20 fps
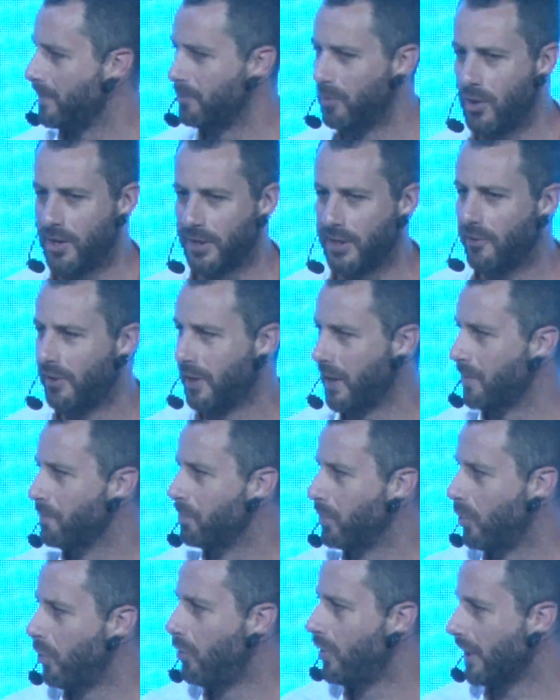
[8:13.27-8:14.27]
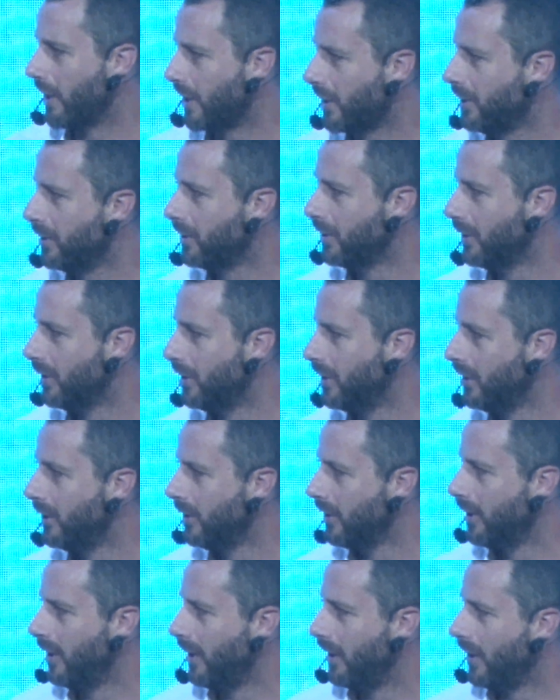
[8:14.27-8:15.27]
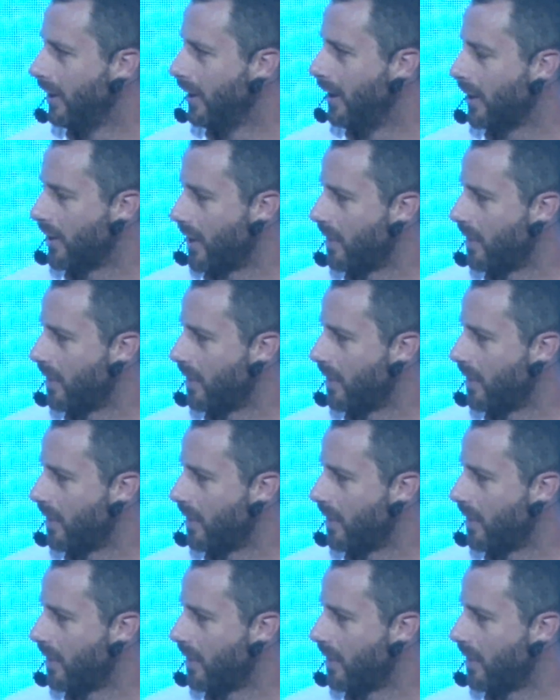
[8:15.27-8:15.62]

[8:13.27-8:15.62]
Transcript: by going and employing a